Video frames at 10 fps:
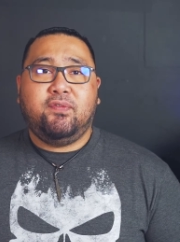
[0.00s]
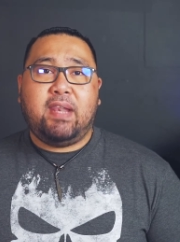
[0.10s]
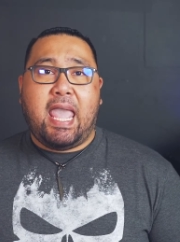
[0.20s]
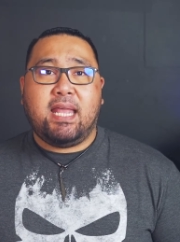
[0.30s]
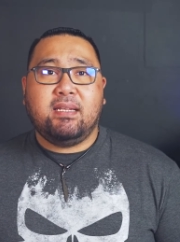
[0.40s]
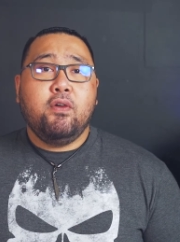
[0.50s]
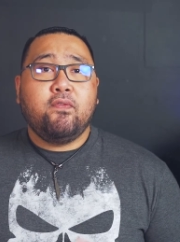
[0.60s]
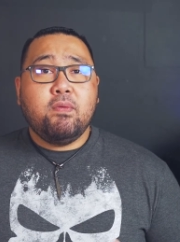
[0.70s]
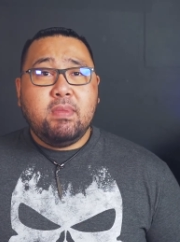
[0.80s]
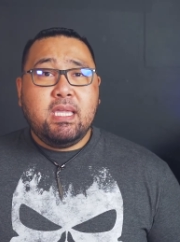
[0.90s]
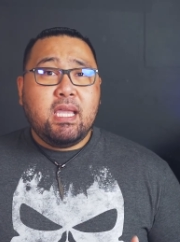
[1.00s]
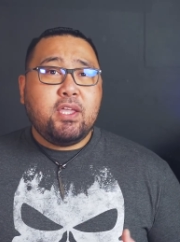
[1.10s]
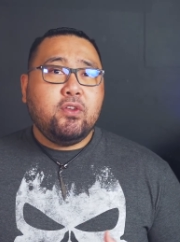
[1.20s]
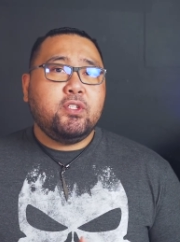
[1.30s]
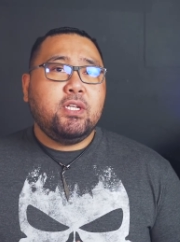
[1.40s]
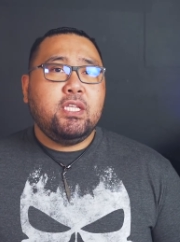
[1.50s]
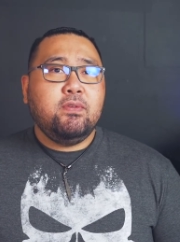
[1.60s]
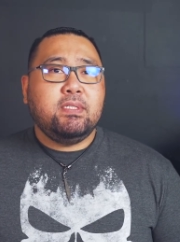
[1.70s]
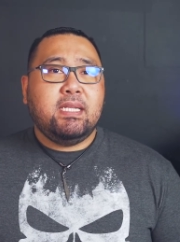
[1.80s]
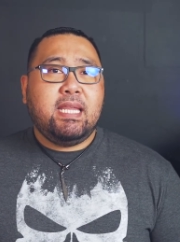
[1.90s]
flat. For me, I usually
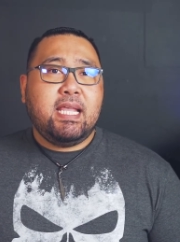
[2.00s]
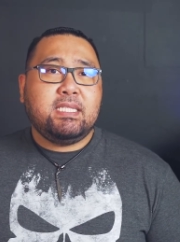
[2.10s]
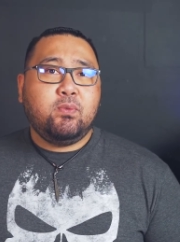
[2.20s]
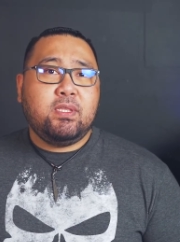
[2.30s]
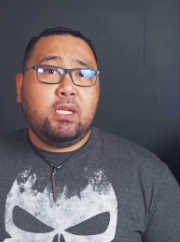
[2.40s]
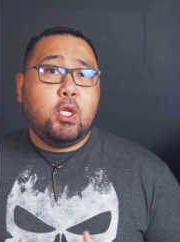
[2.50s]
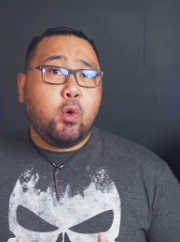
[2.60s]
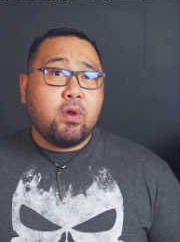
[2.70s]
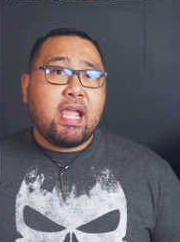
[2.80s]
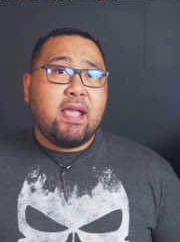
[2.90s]
use a lens with a lower